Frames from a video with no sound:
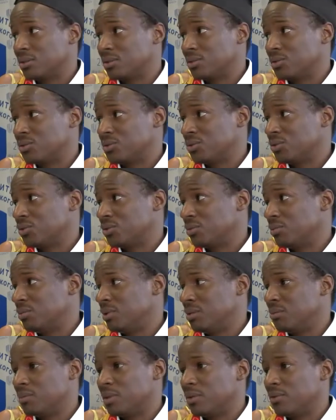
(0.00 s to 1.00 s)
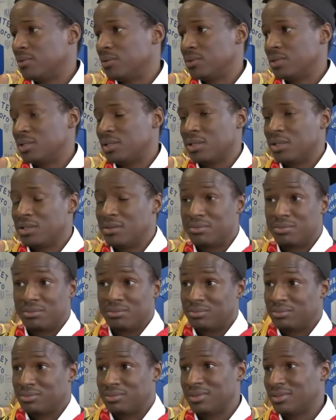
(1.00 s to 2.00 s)
or to build my future,
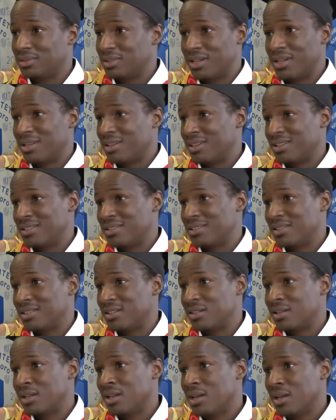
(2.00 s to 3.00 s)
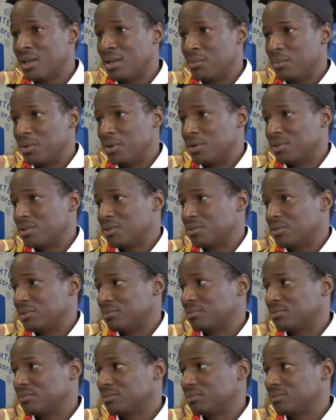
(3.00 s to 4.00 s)
I can stay because
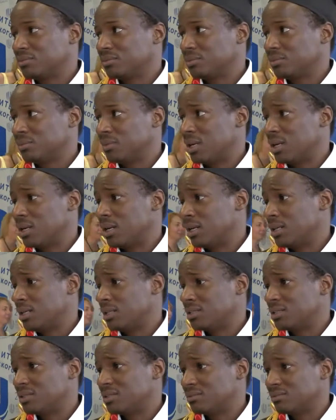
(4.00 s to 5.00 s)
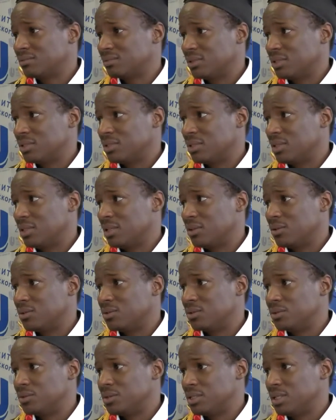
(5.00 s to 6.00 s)
I like it. It's really
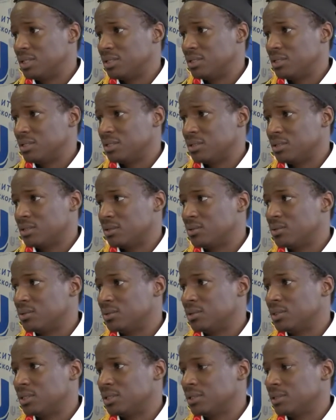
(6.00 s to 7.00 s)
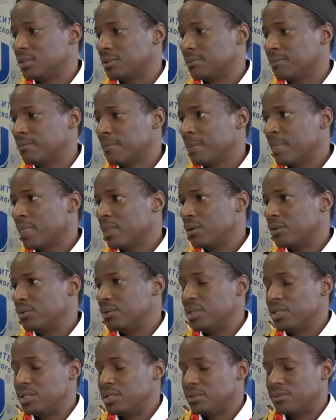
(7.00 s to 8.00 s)
good city and good uh,
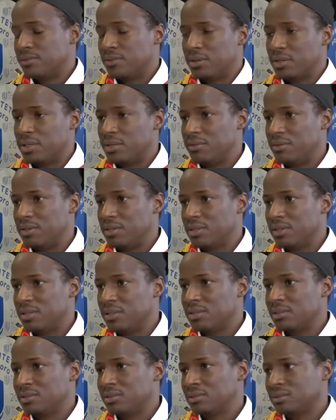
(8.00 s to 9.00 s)
condition for living here.